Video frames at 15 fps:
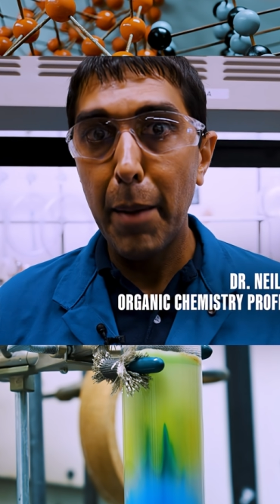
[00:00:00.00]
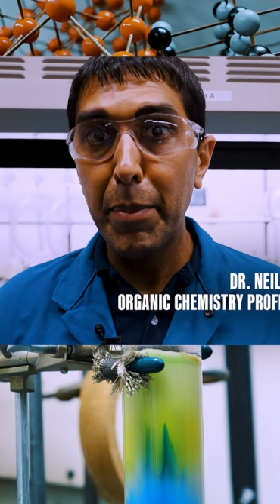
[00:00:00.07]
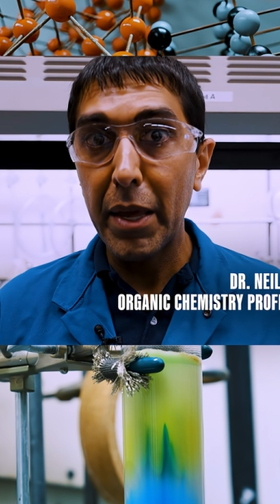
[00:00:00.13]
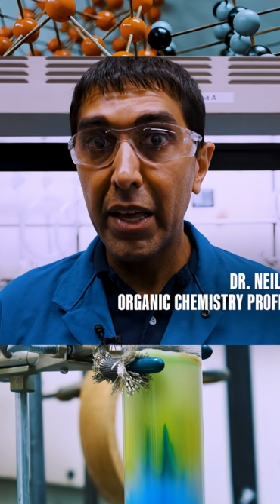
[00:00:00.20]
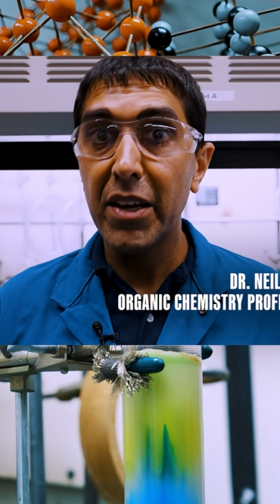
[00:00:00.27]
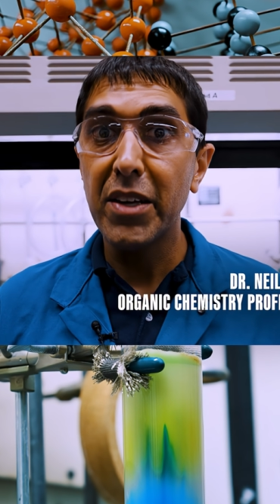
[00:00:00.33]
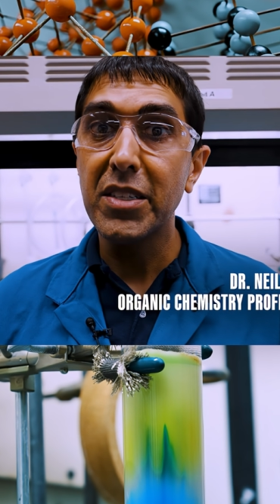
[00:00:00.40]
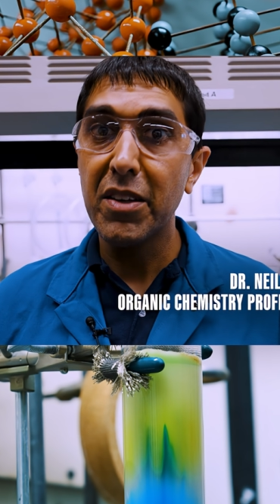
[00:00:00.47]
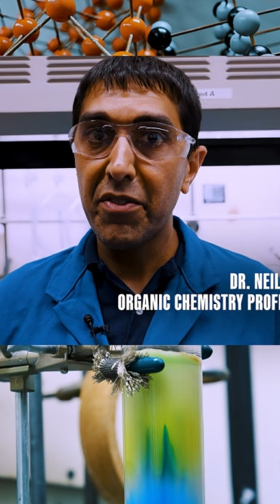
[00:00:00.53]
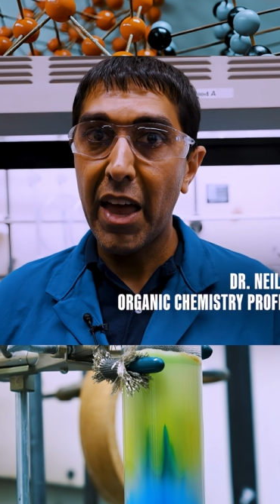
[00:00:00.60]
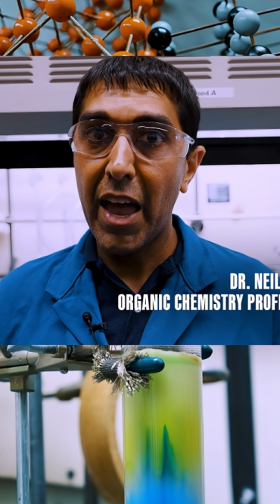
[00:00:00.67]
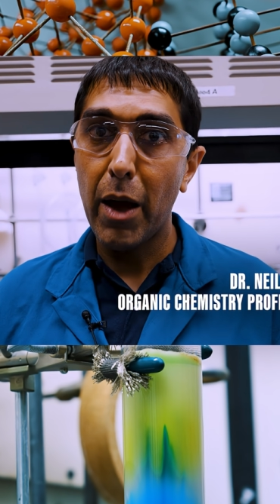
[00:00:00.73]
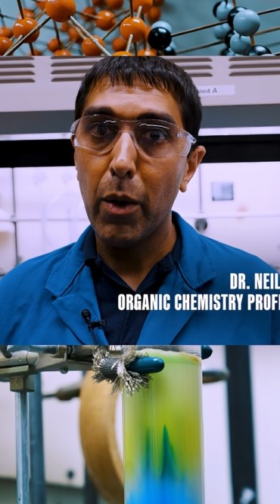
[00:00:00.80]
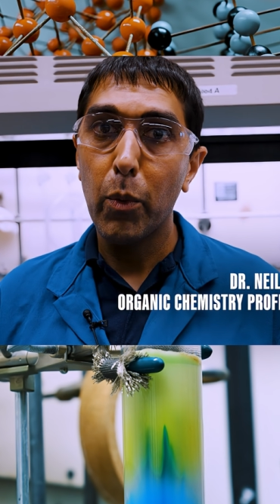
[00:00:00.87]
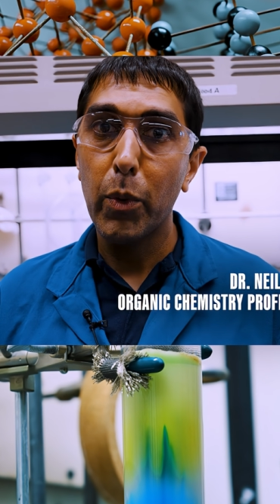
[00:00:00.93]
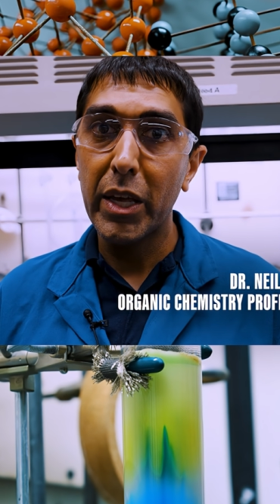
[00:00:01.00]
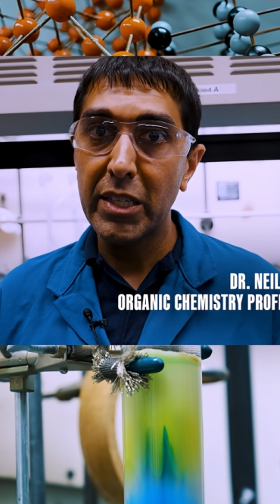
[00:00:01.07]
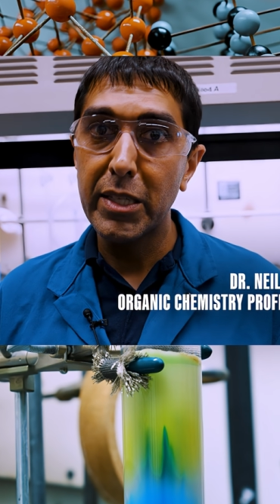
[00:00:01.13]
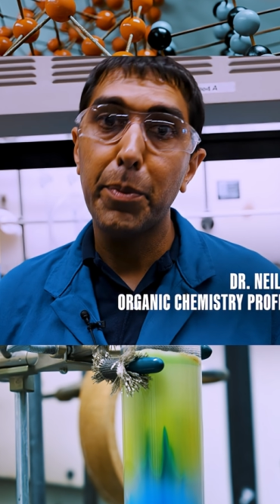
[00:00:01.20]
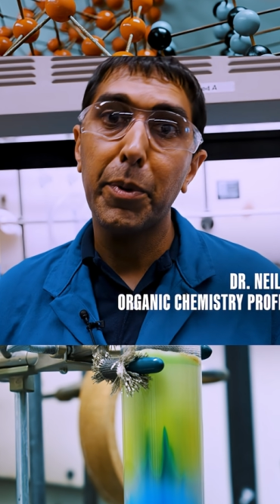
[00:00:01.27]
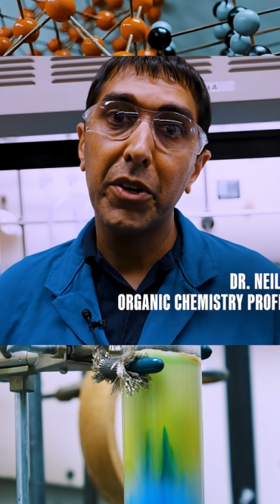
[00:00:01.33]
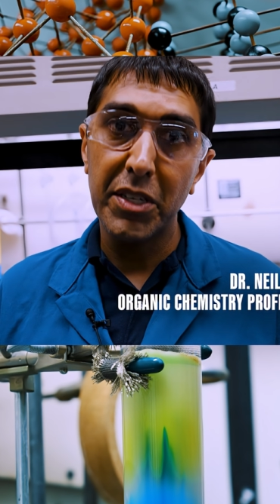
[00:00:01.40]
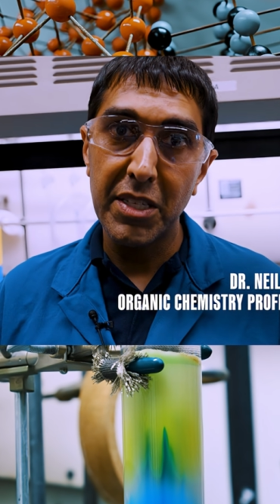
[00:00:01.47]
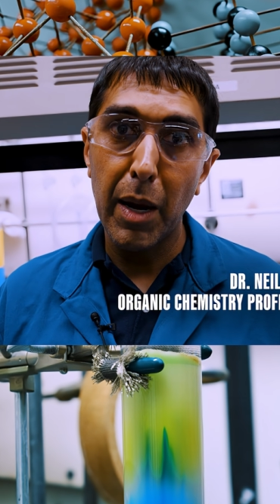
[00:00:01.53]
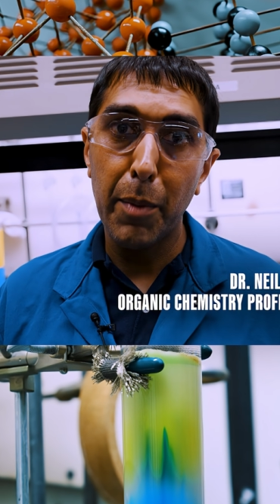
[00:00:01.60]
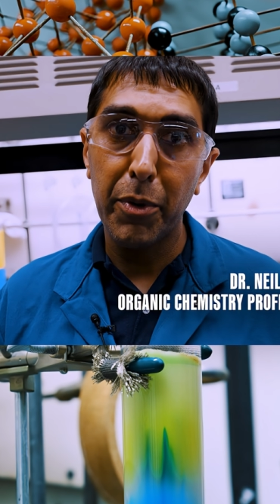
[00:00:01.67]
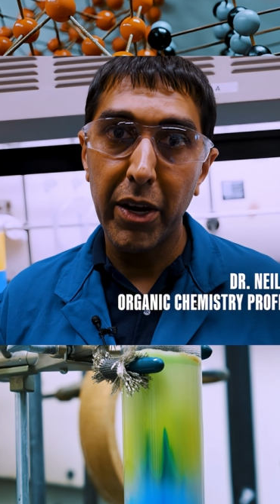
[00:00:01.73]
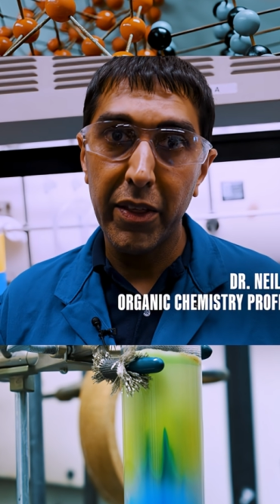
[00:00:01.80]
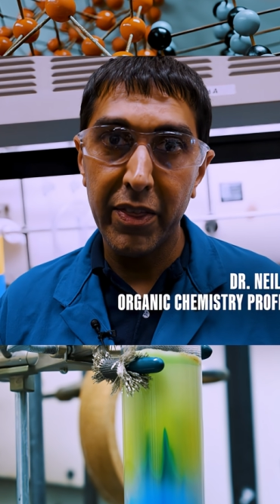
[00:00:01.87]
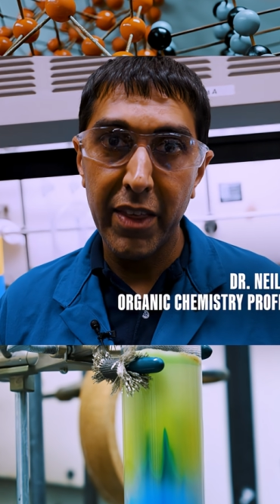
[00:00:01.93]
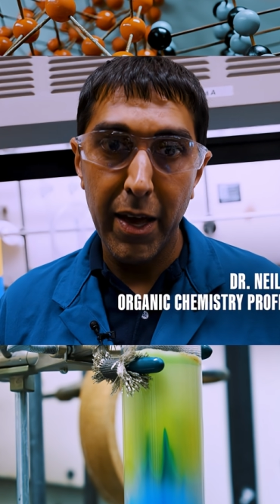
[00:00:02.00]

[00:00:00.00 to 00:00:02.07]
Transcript: and because of that, we can typically separate